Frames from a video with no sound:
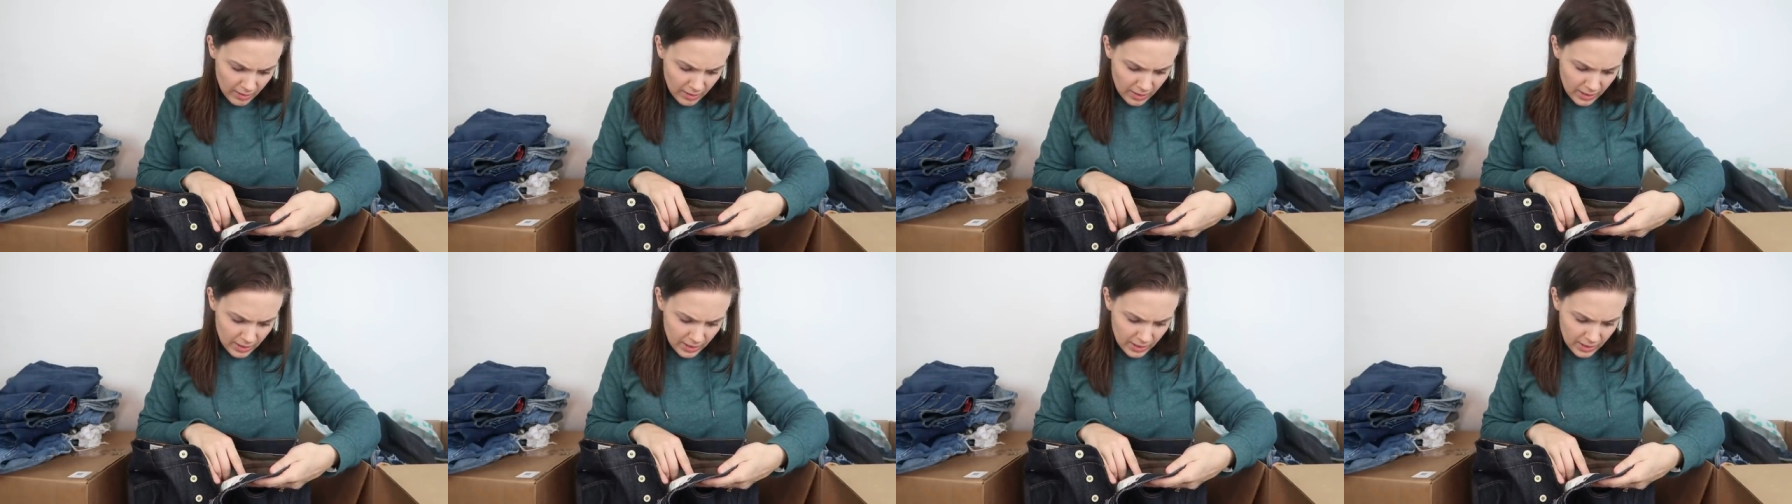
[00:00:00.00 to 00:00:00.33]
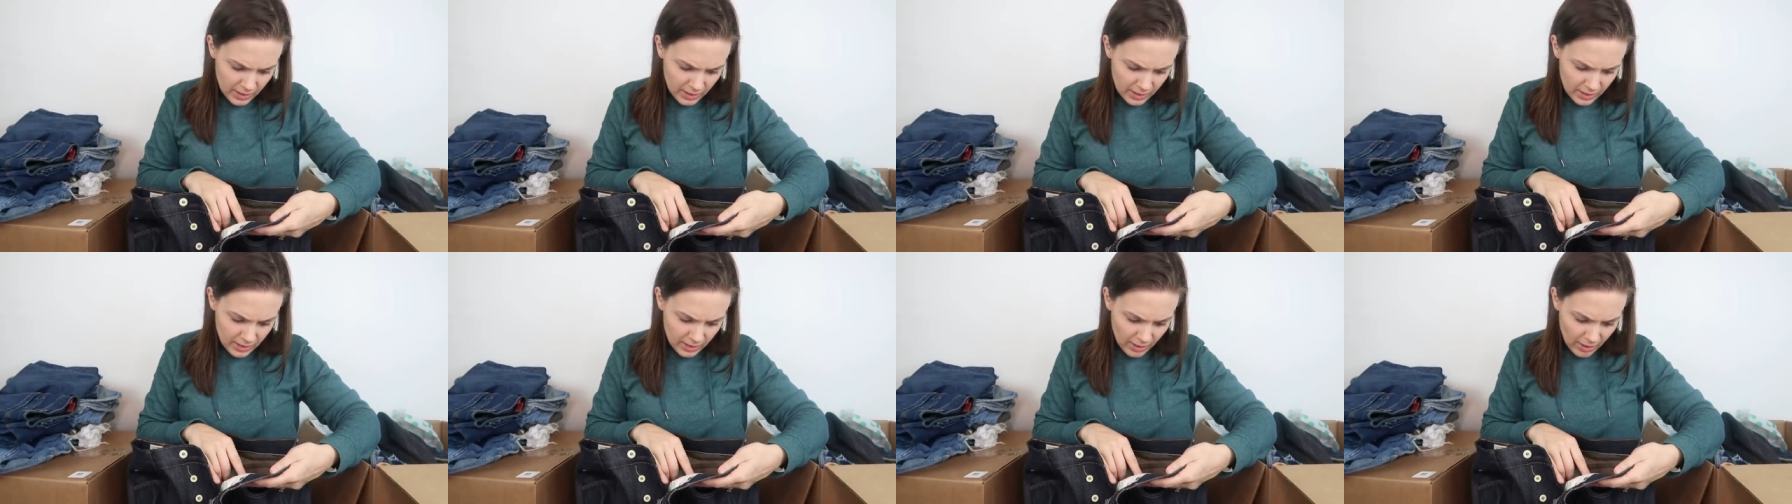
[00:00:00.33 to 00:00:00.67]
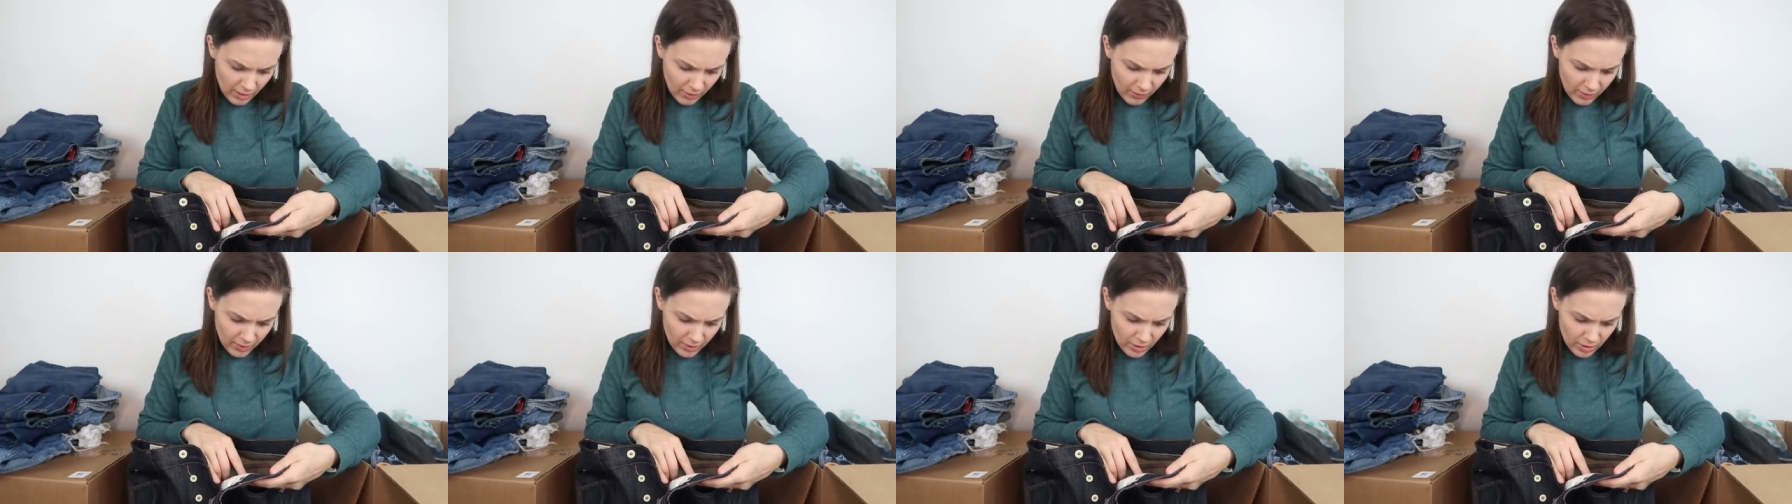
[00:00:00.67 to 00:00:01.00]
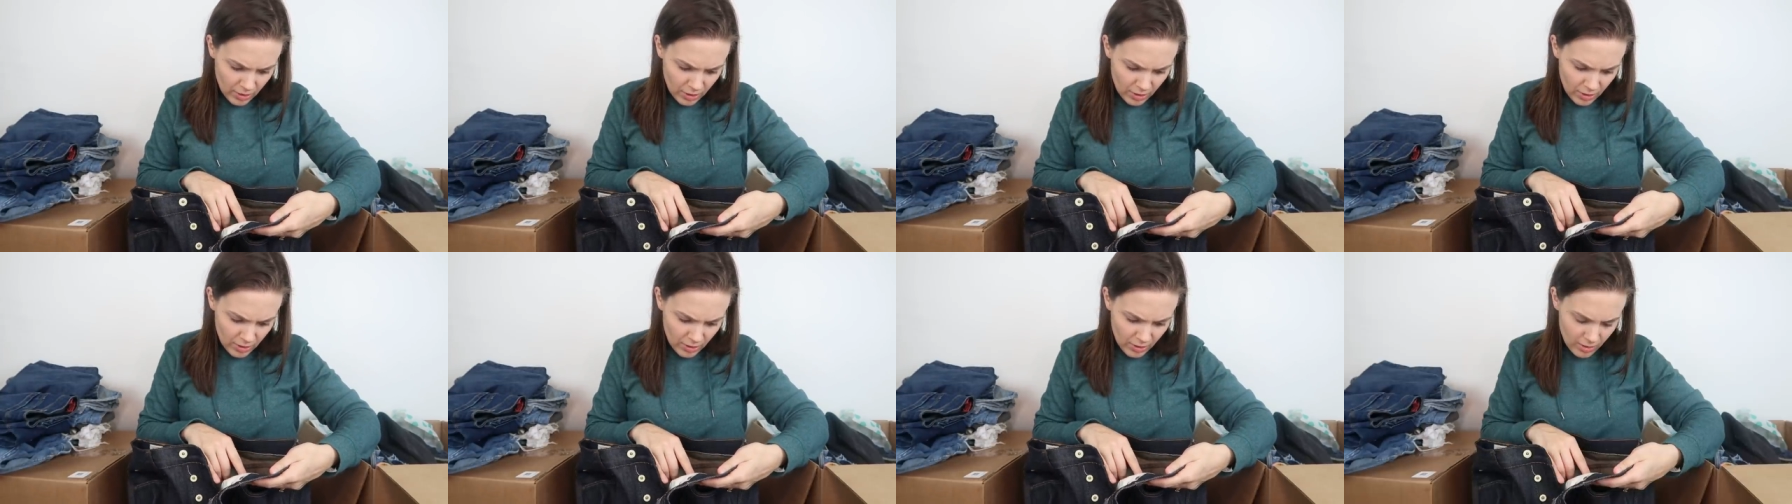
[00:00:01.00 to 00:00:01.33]

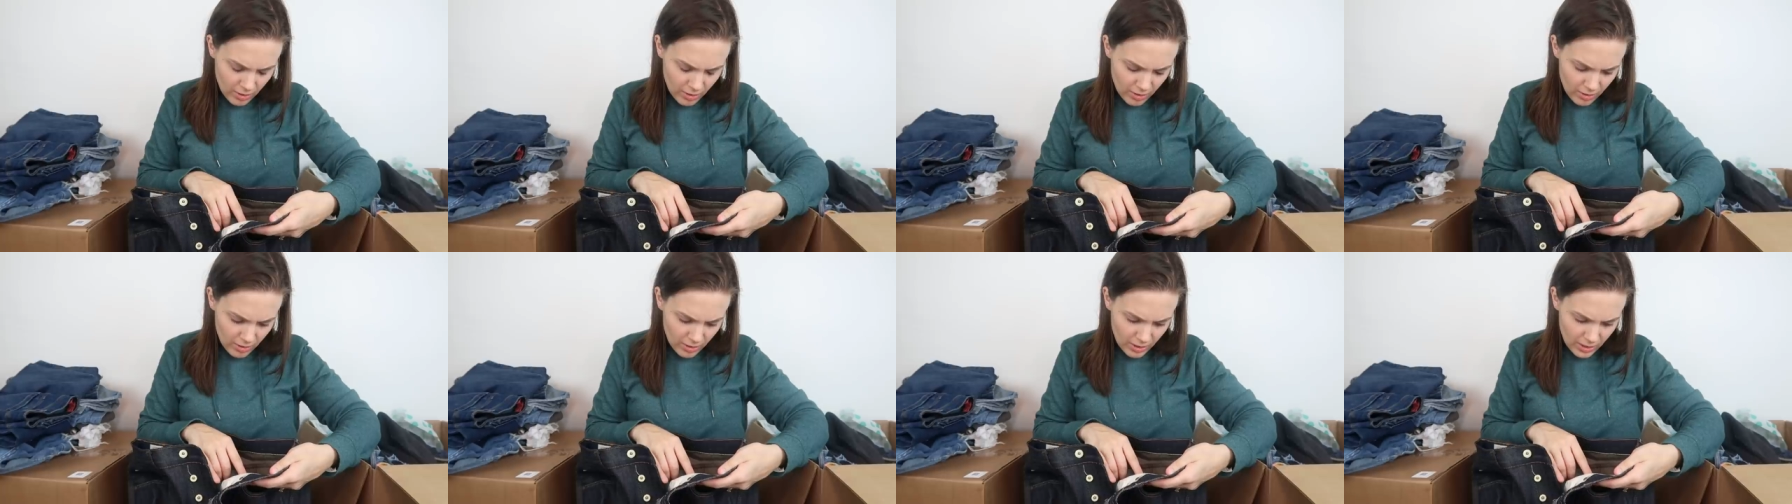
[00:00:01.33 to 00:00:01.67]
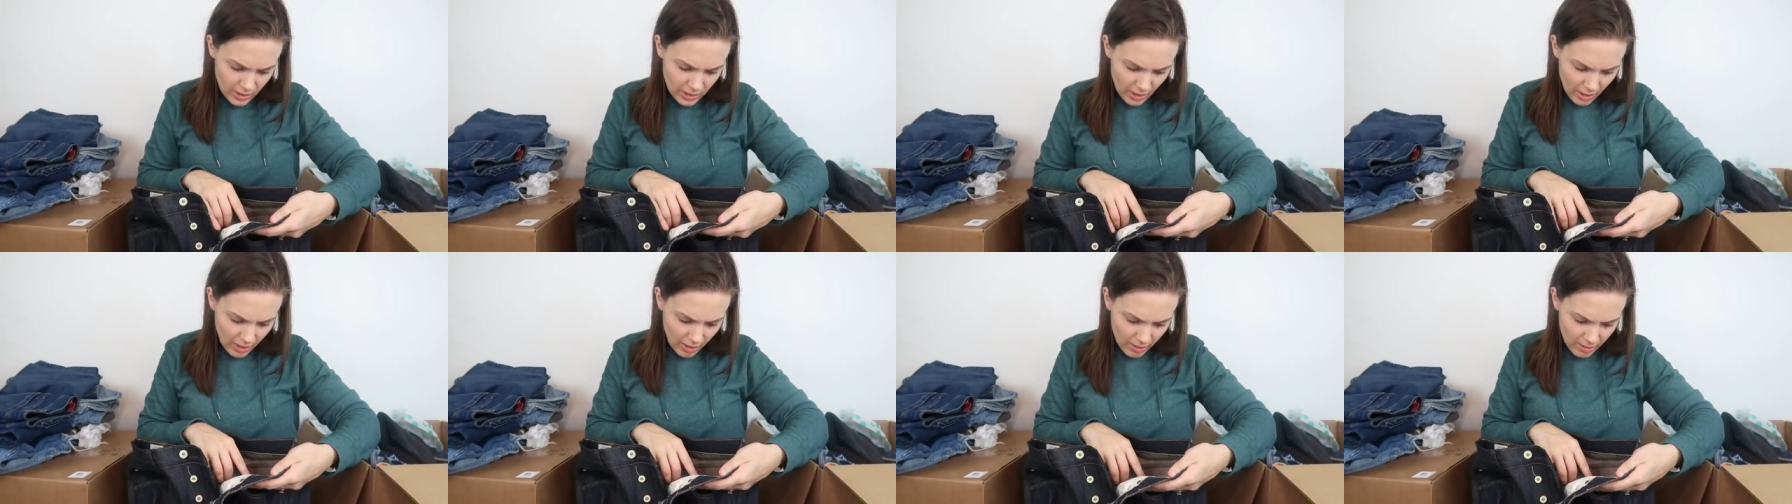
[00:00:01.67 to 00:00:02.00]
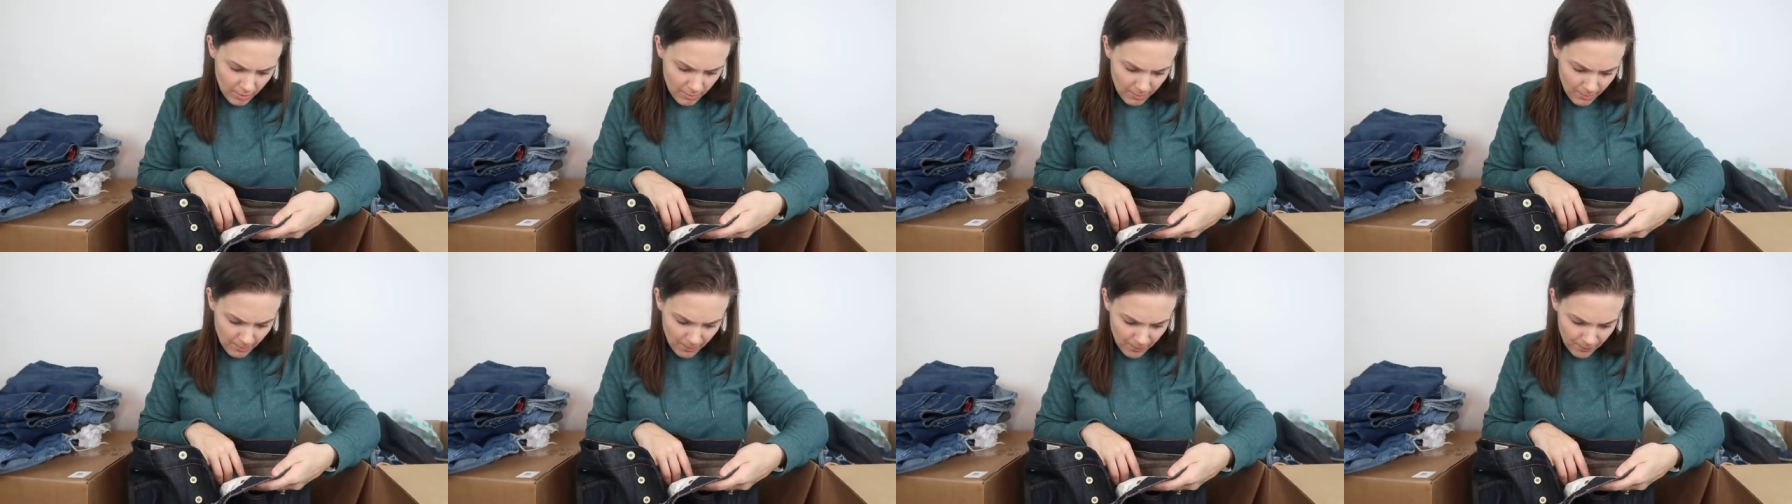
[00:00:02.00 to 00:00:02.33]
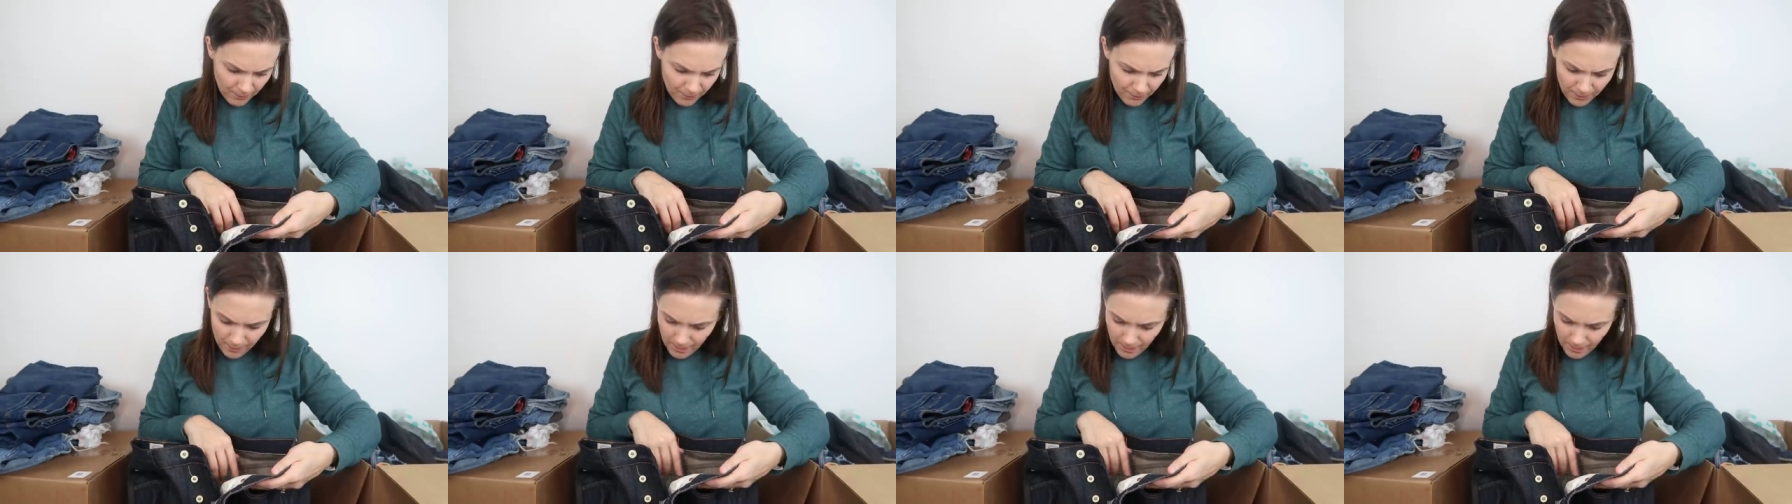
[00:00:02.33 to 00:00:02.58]
selvage denim.